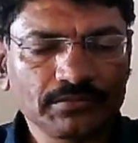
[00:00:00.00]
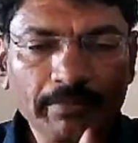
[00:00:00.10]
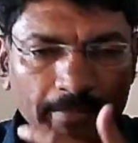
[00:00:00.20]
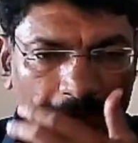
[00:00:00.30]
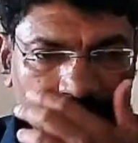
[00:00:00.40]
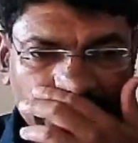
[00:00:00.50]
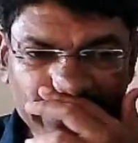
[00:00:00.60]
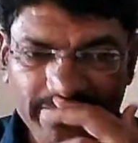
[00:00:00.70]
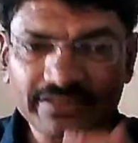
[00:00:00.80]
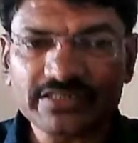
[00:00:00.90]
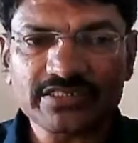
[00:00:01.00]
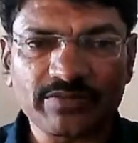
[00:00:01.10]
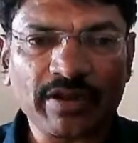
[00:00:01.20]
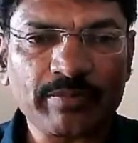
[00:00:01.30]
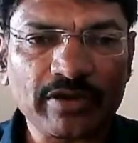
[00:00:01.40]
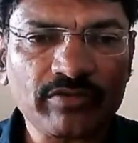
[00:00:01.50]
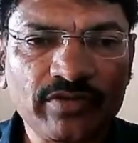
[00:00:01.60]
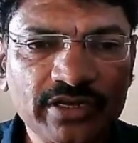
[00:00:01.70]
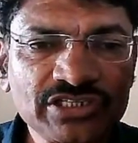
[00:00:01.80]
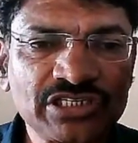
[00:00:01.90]
Francis, this is Department of
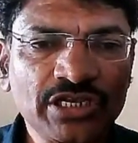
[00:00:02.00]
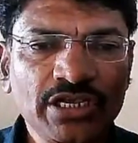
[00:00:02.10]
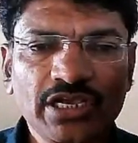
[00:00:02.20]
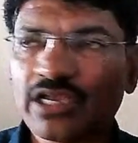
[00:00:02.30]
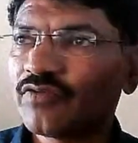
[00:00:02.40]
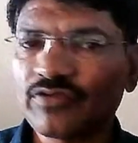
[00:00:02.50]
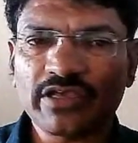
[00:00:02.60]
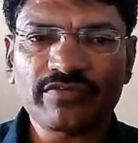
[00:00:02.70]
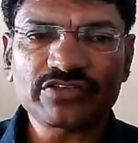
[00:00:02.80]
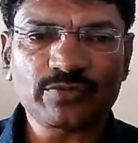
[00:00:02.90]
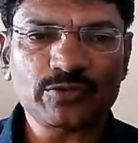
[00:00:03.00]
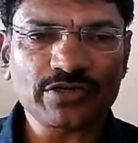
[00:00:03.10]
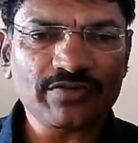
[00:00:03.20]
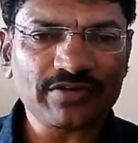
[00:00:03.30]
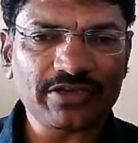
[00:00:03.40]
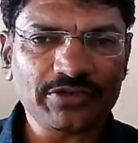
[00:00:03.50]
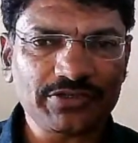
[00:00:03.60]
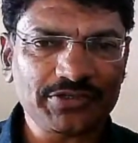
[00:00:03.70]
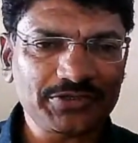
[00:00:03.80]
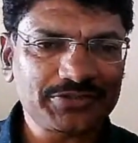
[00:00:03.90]
English, and we have his photograph. I
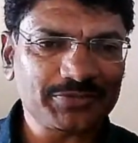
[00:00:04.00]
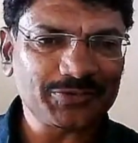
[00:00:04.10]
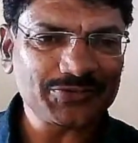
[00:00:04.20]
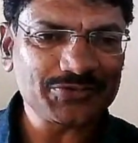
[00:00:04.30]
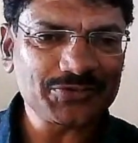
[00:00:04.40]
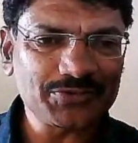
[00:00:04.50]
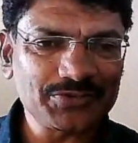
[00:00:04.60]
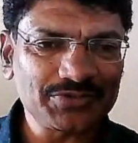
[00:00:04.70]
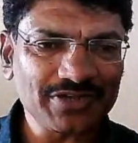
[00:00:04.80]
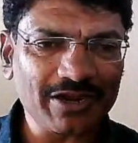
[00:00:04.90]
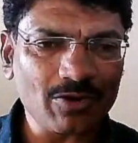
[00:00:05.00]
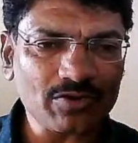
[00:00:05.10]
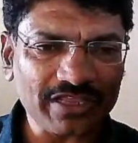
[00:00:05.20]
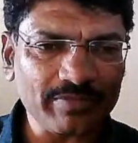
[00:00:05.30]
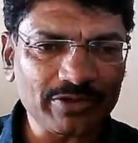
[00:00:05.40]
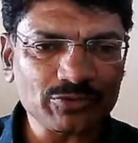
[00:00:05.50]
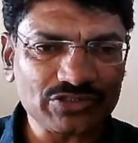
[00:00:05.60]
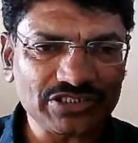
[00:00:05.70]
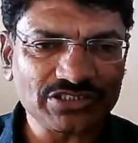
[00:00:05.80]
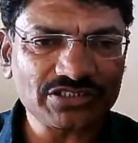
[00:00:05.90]
suppose you are not able to see
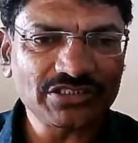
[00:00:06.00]
it.